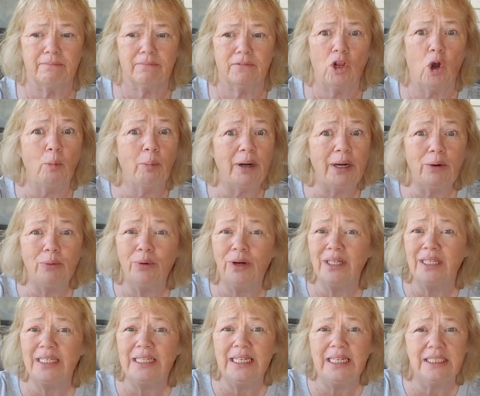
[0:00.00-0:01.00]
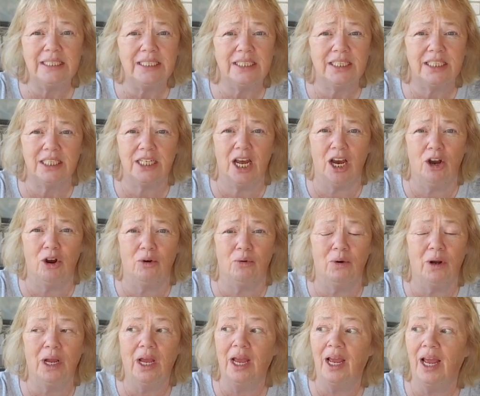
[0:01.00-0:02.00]
Nobody really needs to know.
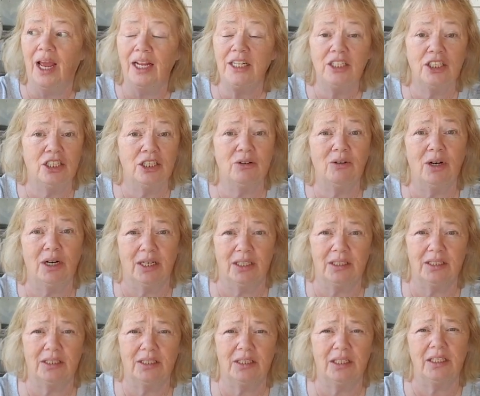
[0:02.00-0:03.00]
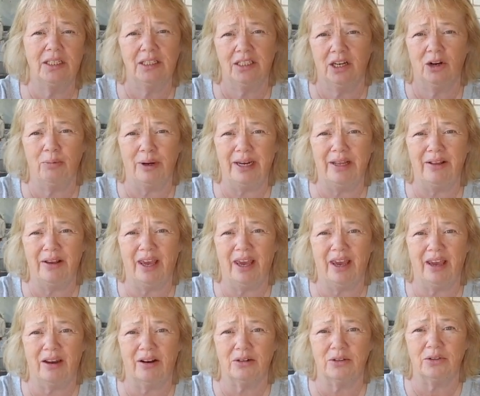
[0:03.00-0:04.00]
And honestly, nobody
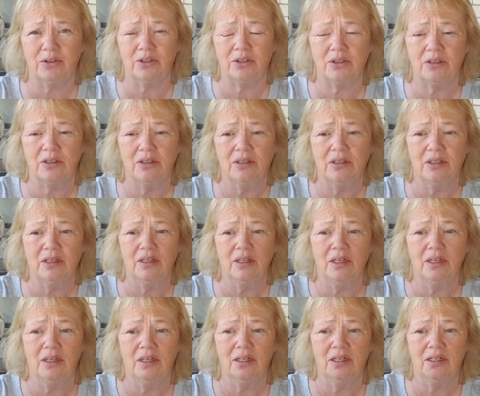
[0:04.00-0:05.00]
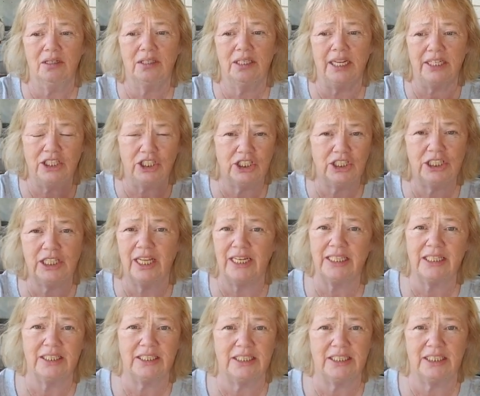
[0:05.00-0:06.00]
cares. They just
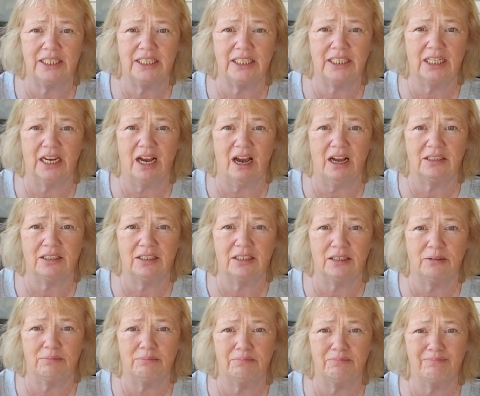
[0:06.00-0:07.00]
like listening to gossip.